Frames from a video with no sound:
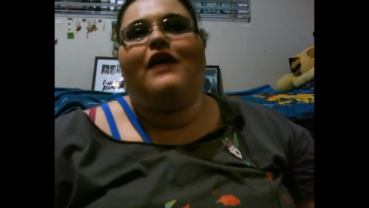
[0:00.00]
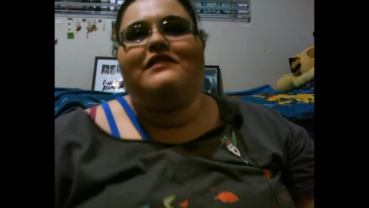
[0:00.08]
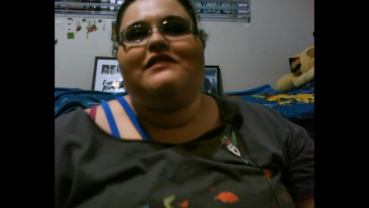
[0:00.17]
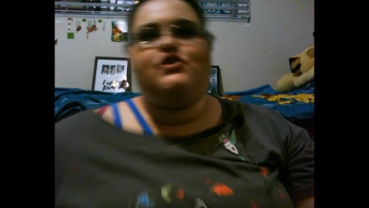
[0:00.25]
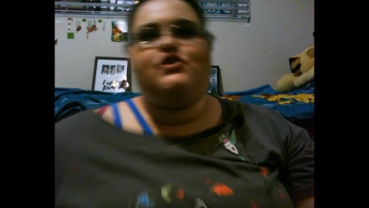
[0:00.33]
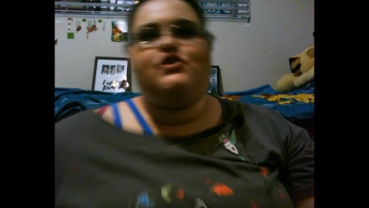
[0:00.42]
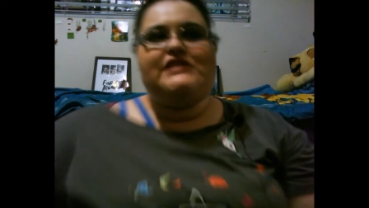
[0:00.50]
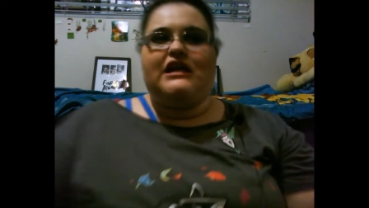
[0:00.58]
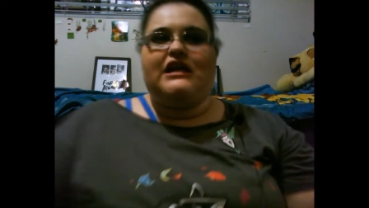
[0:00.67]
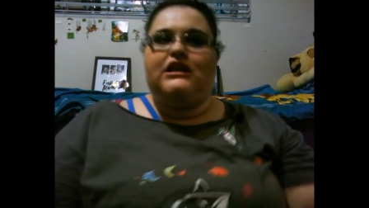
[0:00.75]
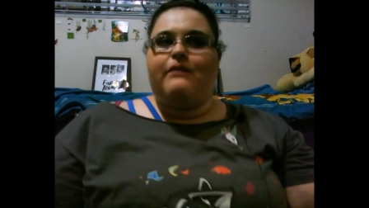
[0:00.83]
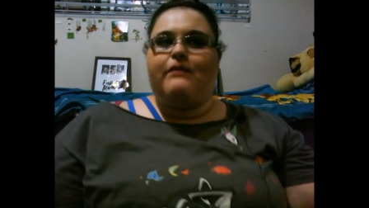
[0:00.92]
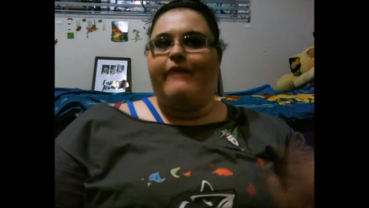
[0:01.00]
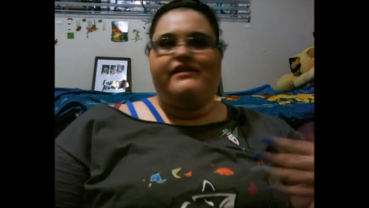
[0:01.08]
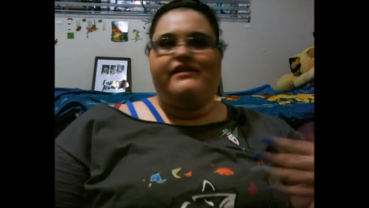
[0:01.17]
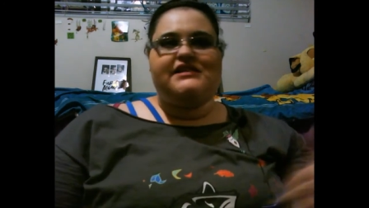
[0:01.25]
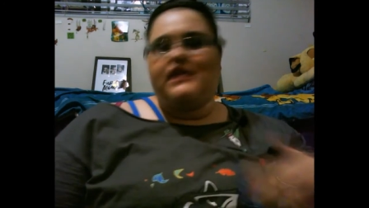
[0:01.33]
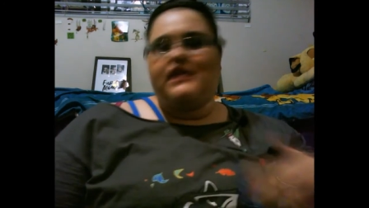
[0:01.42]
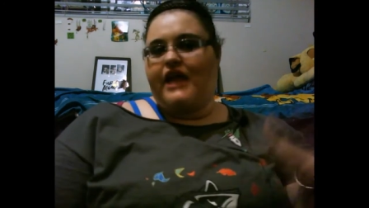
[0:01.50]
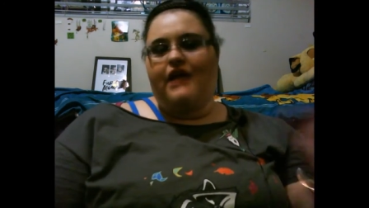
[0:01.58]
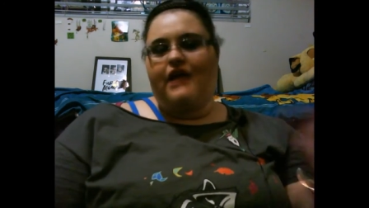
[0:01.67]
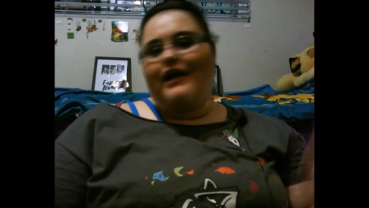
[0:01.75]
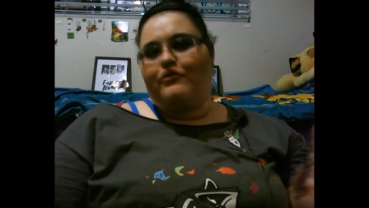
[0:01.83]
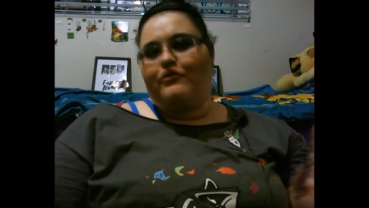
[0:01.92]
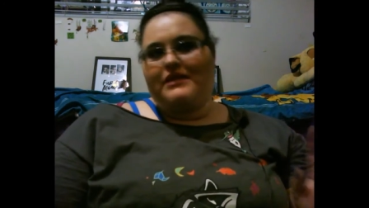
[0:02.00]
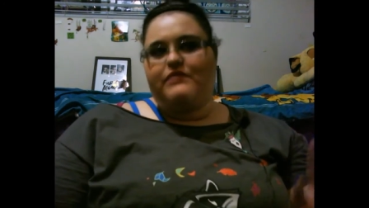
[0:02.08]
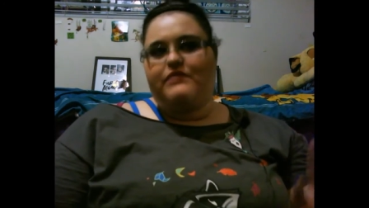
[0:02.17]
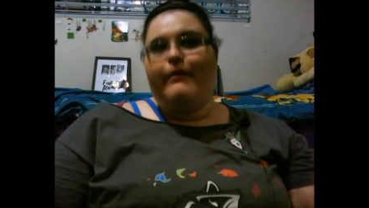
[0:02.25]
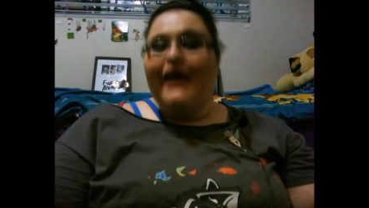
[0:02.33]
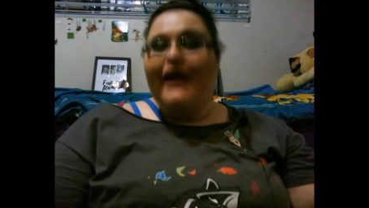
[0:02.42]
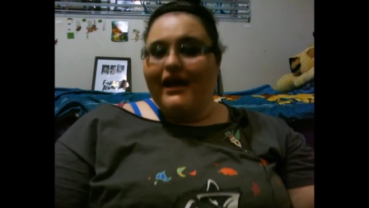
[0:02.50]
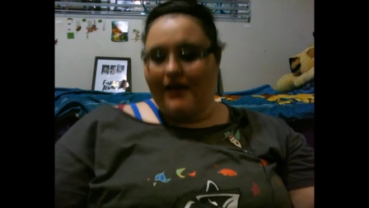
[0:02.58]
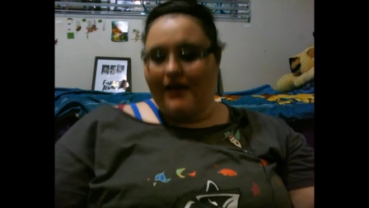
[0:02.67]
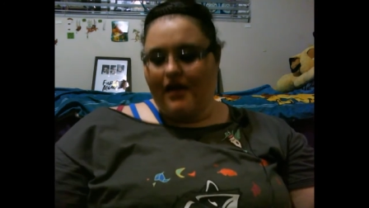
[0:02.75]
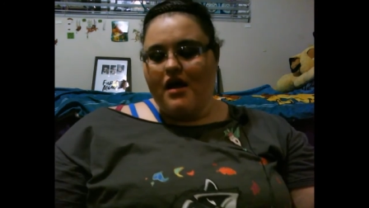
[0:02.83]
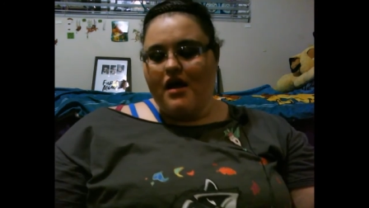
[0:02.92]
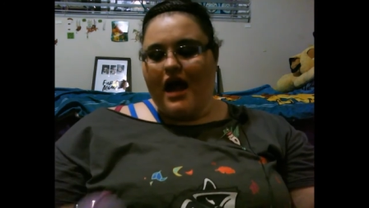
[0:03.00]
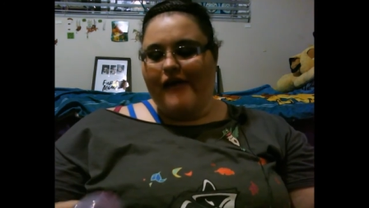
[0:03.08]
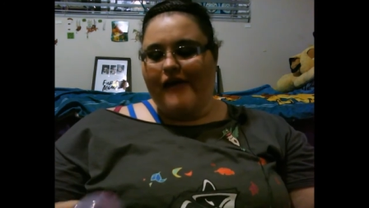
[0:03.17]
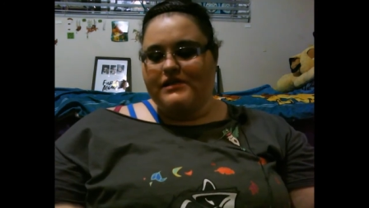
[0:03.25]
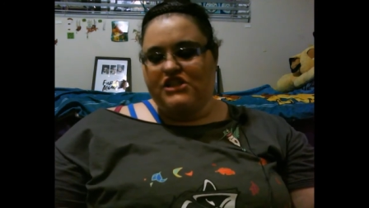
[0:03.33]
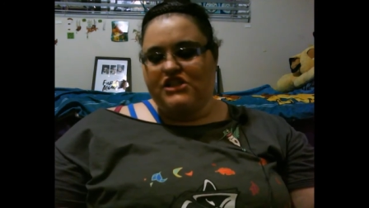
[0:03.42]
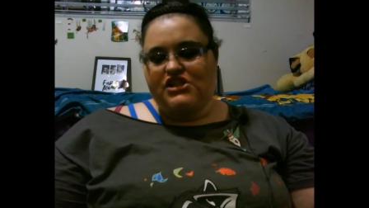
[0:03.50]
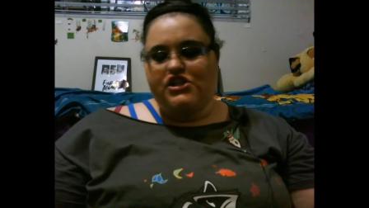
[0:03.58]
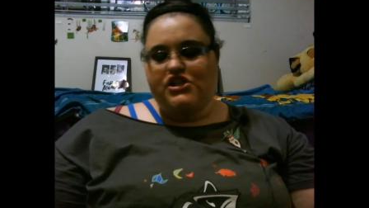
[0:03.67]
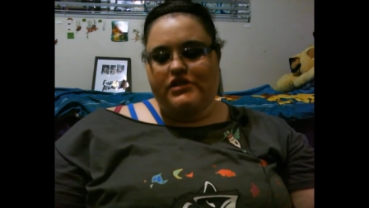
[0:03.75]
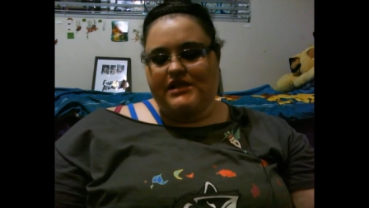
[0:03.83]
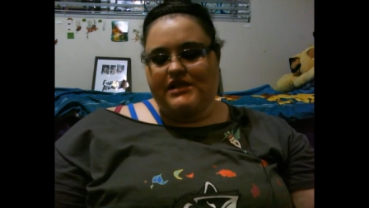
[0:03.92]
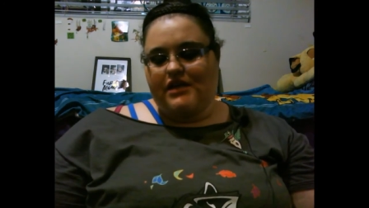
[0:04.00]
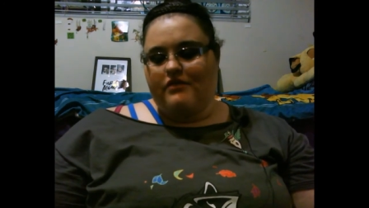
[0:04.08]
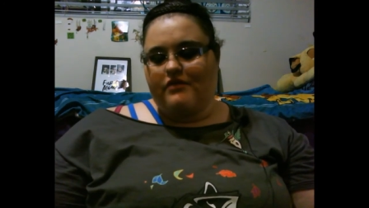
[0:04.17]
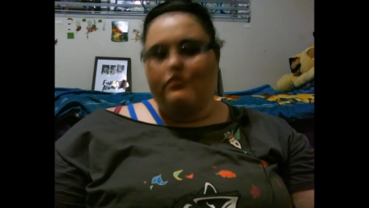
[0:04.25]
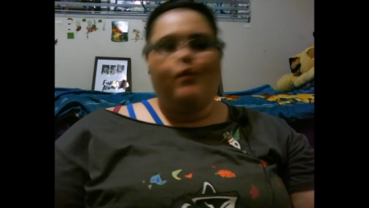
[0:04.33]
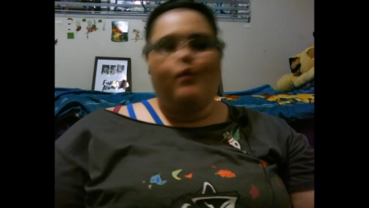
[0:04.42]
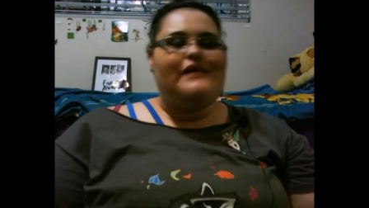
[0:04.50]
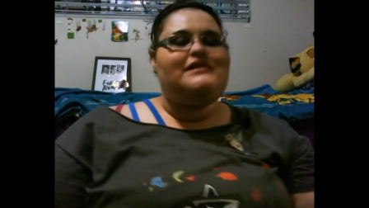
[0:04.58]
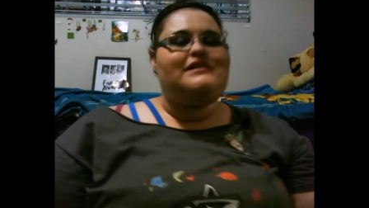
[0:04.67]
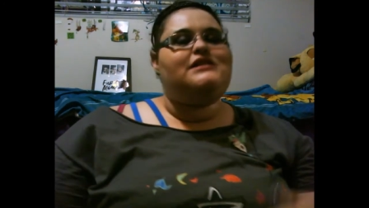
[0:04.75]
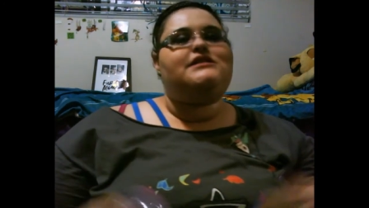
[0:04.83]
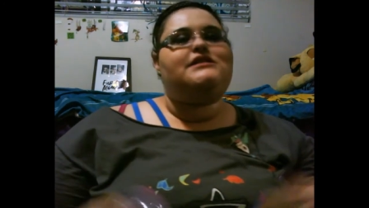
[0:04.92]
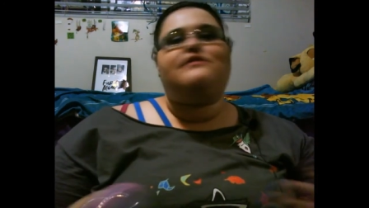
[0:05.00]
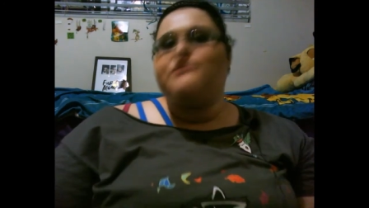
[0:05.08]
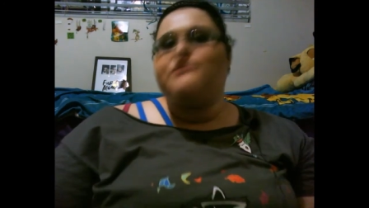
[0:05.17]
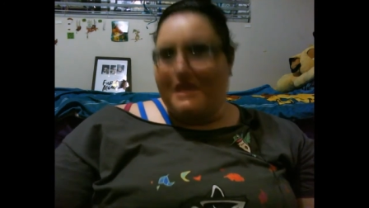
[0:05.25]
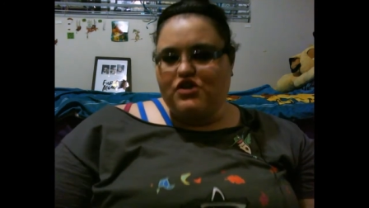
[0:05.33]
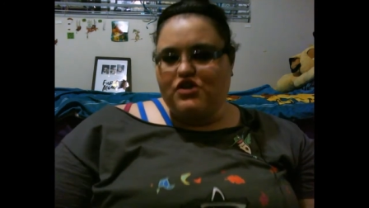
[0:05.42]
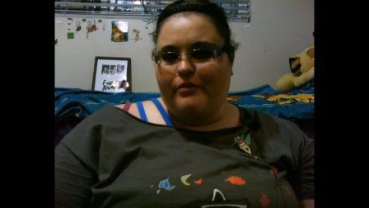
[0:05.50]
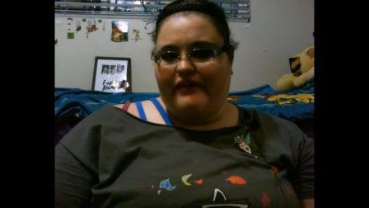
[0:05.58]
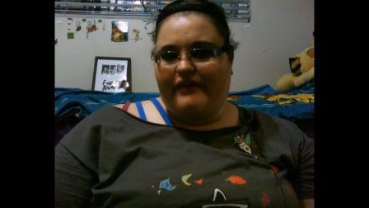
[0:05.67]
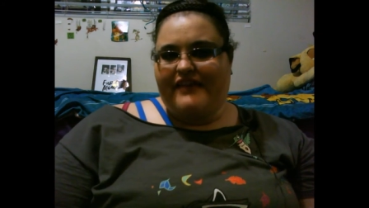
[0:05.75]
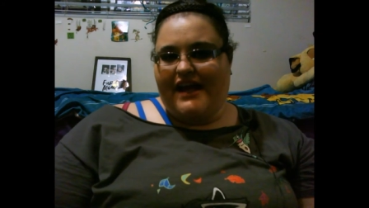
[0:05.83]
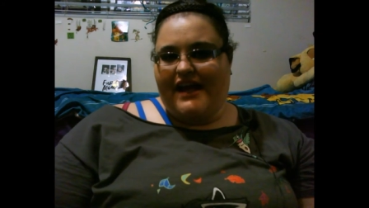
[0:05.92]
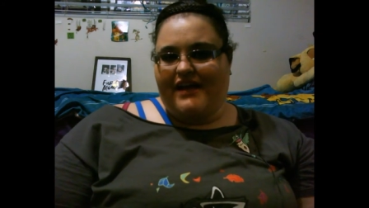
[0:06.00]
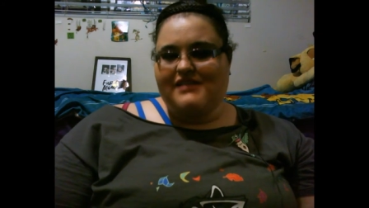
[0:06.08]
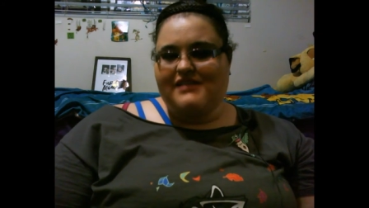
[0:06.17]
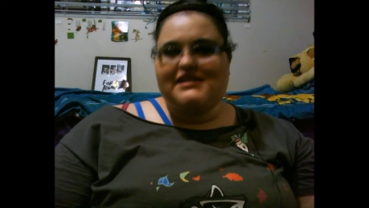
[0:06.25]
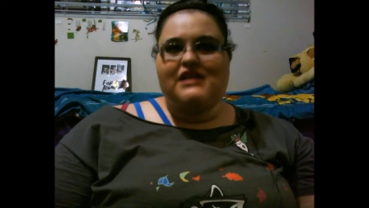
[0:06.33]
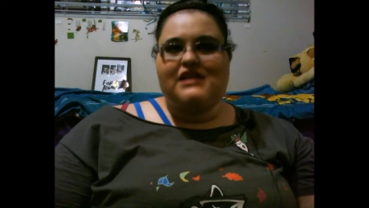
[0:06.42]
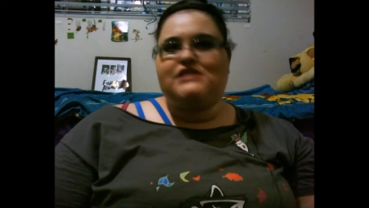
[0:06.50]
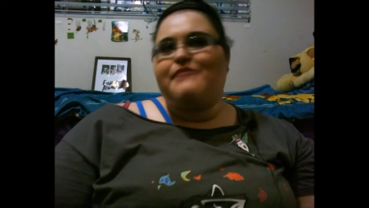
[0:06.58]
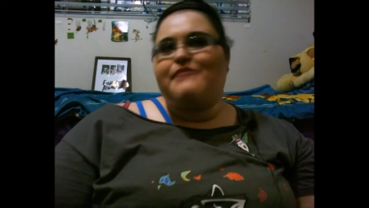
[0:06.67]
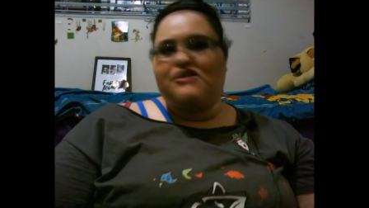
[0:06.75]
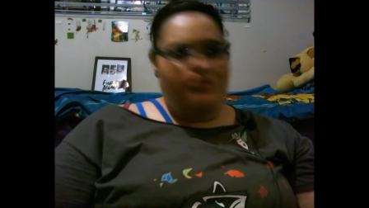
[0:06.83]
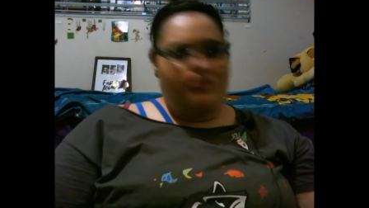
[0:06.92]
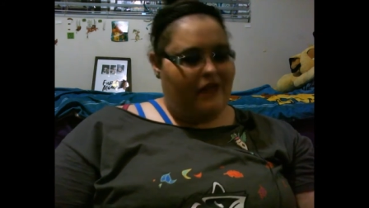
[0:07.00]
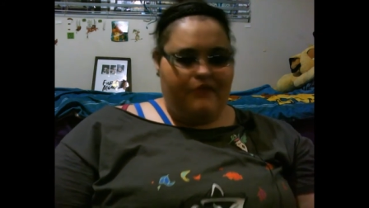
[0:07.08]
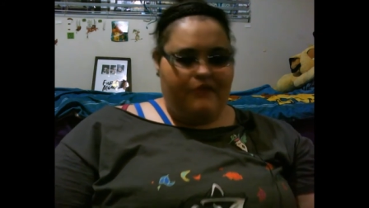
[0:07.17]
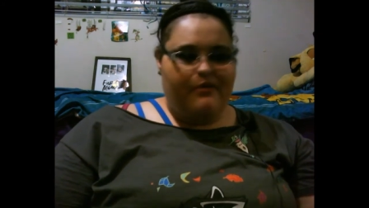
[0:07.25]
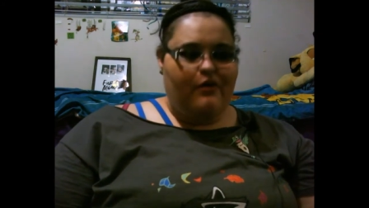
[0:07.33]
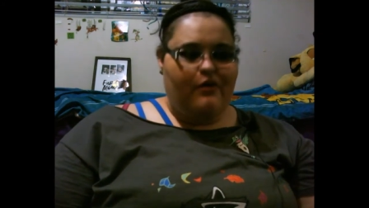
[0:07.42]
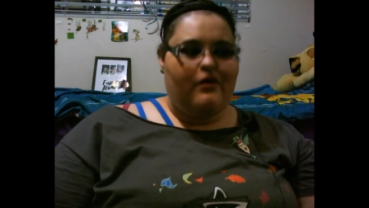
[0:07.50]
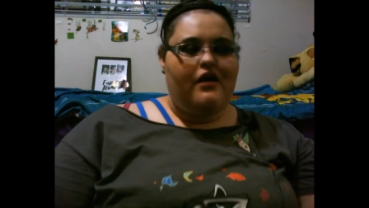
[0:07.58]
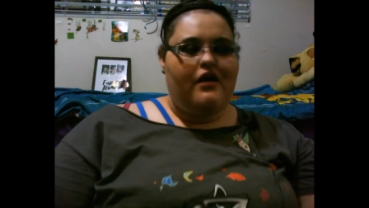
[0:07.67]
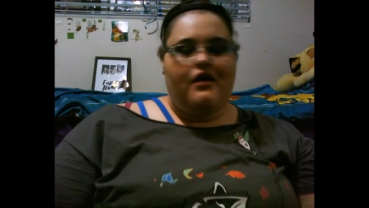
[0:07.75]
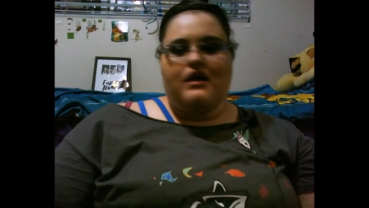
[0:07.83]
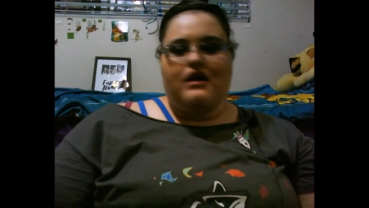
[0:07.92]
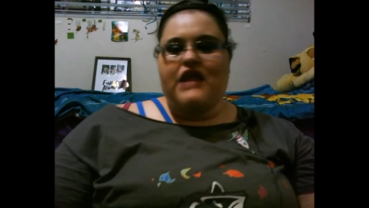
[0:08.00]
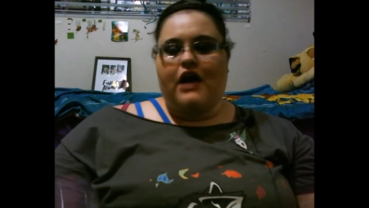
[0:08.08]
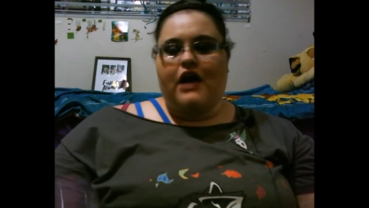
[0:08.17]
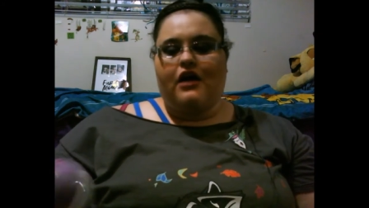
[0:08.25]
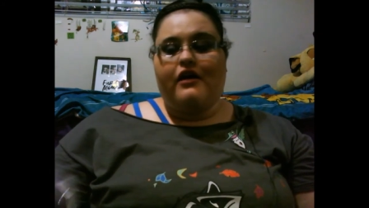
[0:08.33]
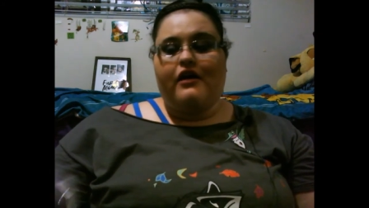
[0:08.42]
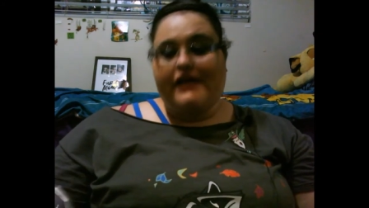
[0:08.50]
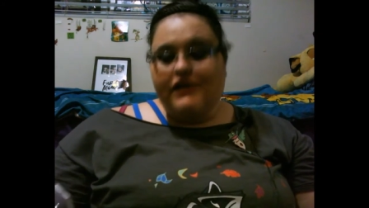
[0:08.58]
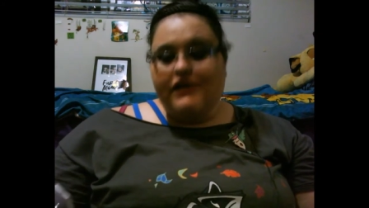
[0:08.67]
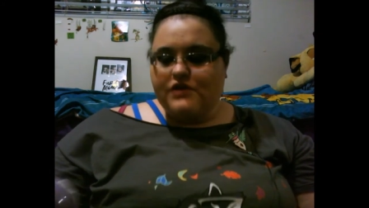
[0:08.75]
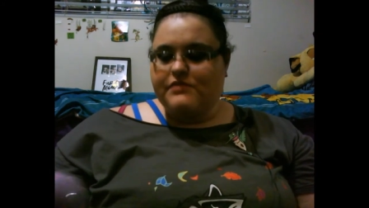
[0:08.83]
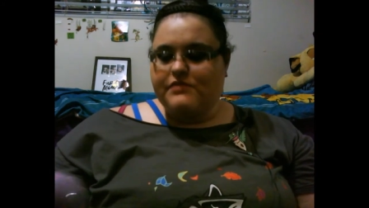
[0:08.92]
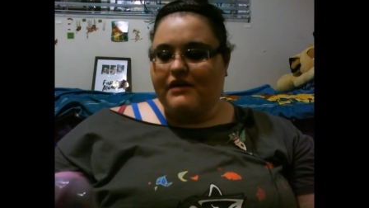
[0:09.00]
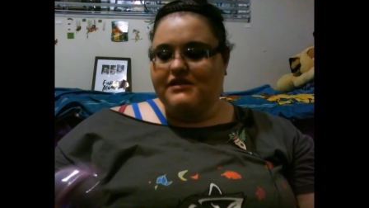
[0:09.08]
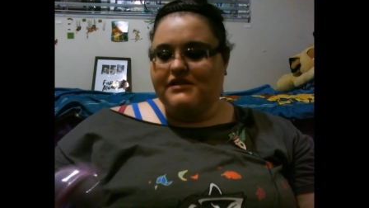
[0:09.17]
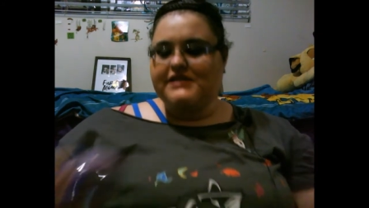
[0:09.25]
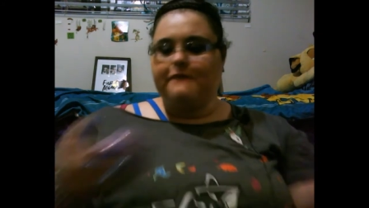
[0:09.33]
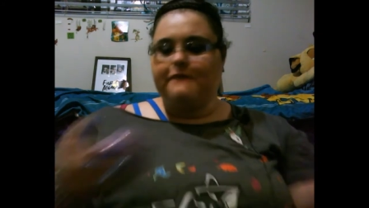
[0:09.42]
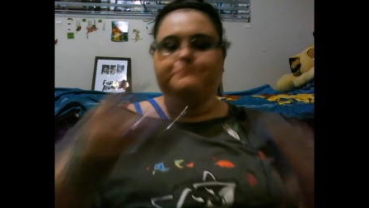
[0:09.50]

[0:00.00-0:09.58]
I was choosing the months that they allowed me to pick, I was just choosing reasons of special birthdays and special people that are in those months.